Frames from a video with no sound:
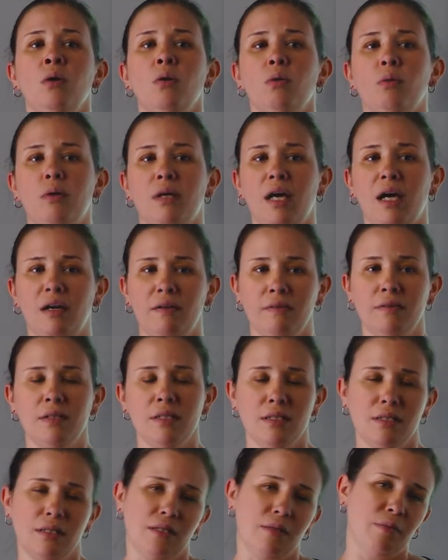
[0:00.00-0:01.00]
Whatever
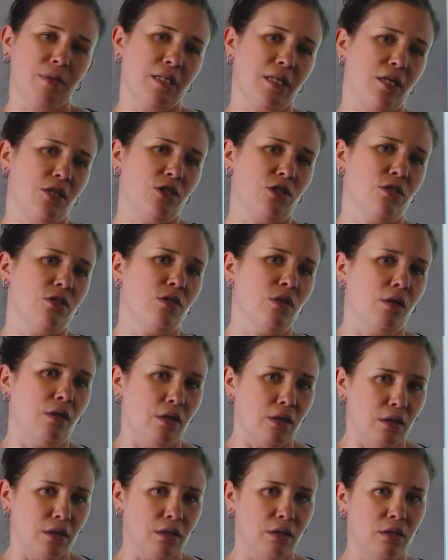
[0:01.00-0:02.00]
these limitations
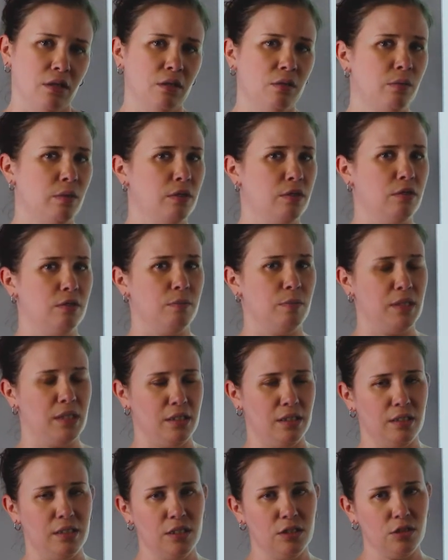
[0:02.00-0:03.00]
are, whether it being
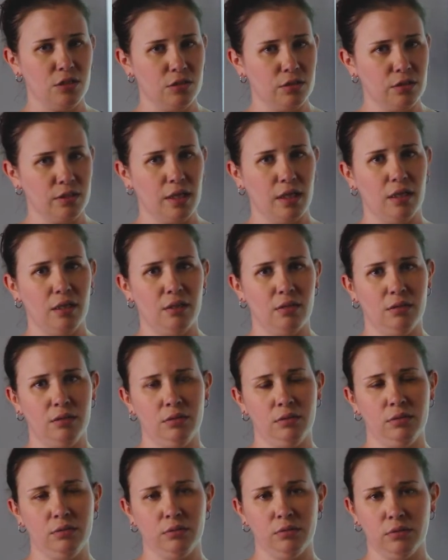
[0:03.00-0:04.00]
the digital
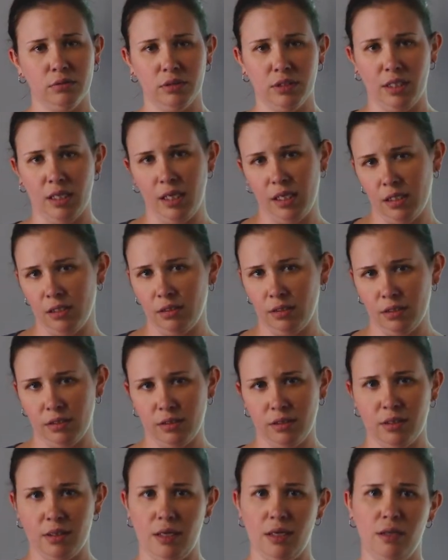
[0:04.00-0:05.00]
scale or the analog
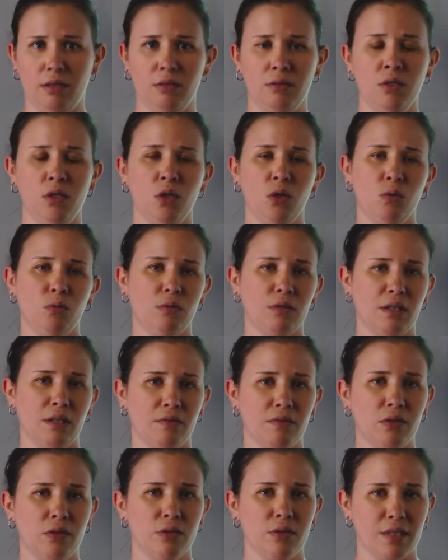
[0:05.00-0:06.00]
scale,
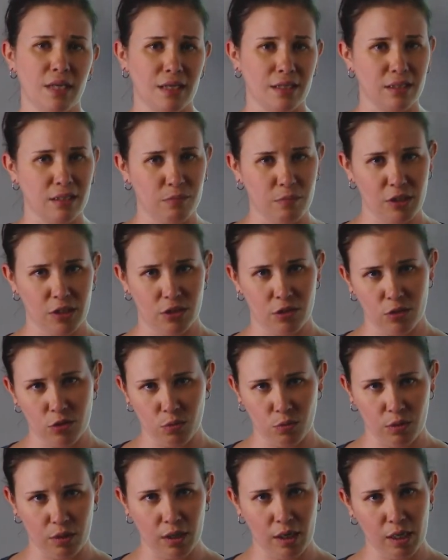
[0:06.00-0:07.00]
whatever those estimations
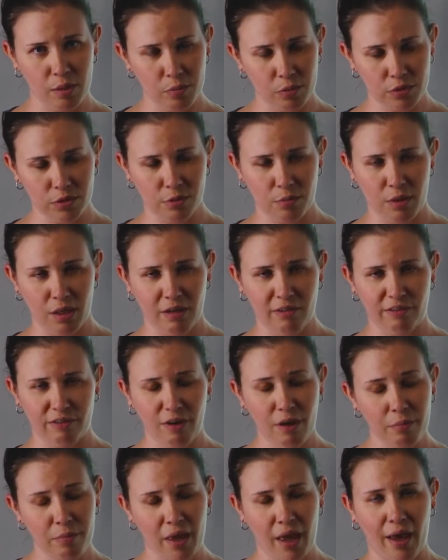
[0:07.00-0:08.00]
we're able to make
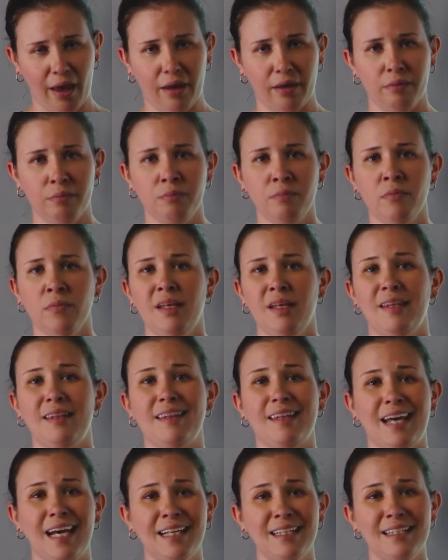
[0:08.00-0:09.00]
from that,
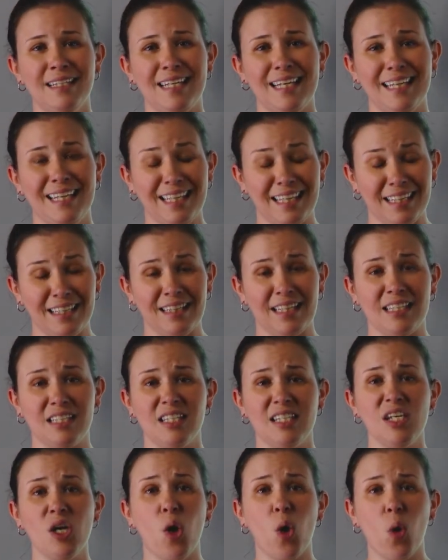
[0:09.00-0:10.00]
that's it. That's
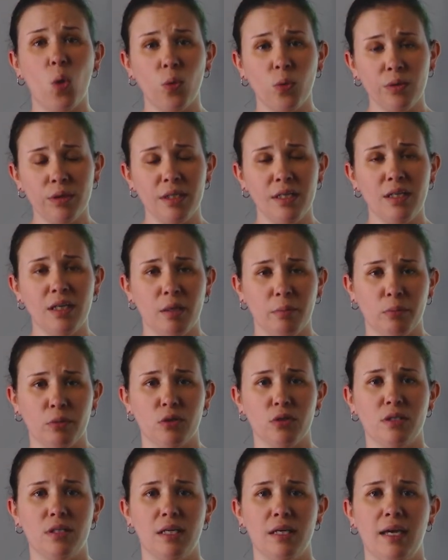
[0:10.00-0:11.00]
the only
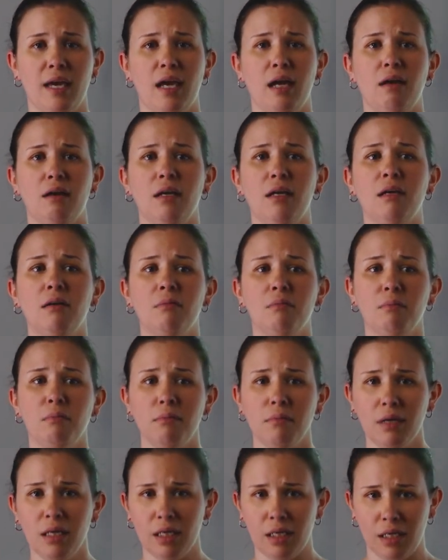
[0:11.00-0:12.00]
numbers that carry
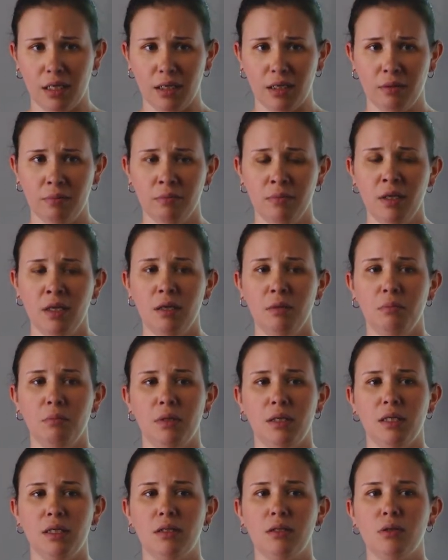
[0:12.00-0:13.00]
meaning,
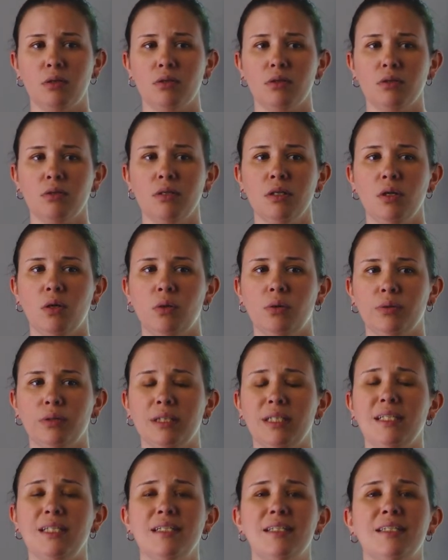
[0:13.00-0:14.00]
meaning those are the
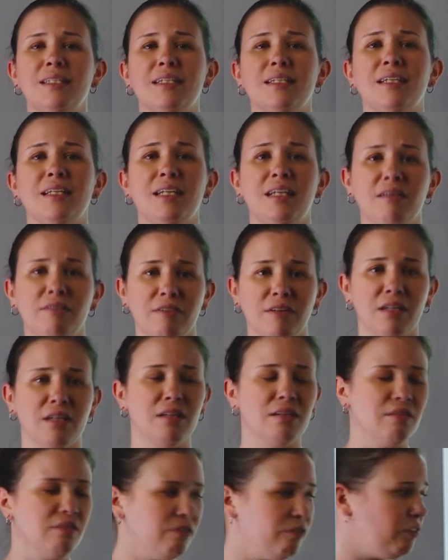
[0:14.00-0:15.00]
only
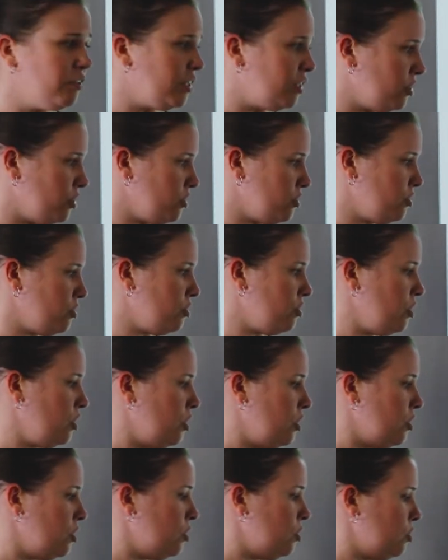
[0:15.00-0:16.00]
significant figures.
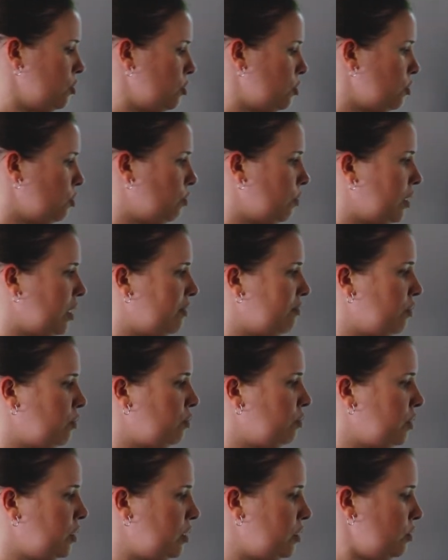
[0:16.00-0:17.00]
So whenever
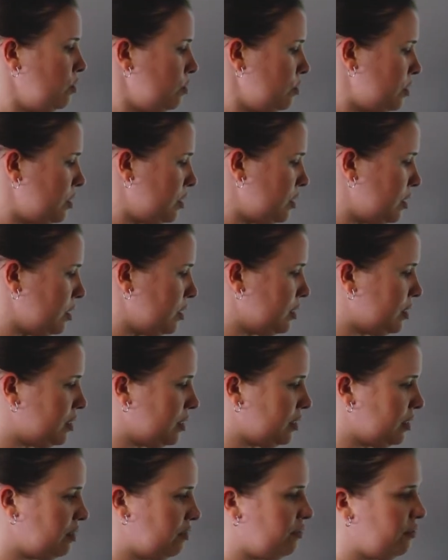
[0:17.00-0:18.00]
we use the
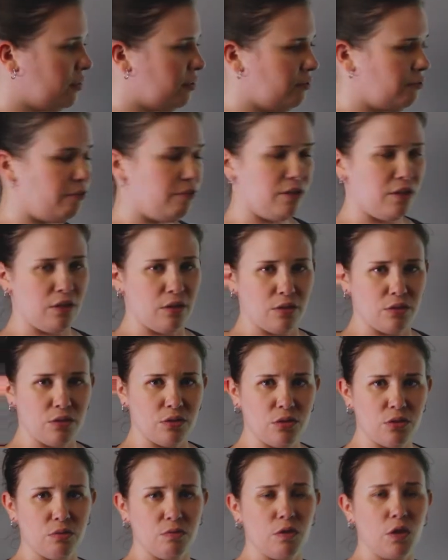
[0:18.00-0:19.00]
significant
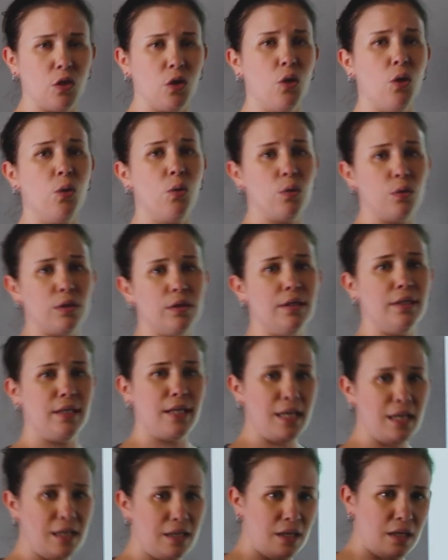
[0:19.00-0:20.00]
figures to record
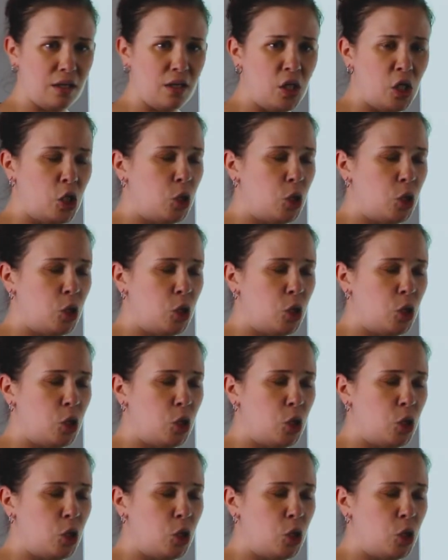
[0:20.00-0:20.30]
data,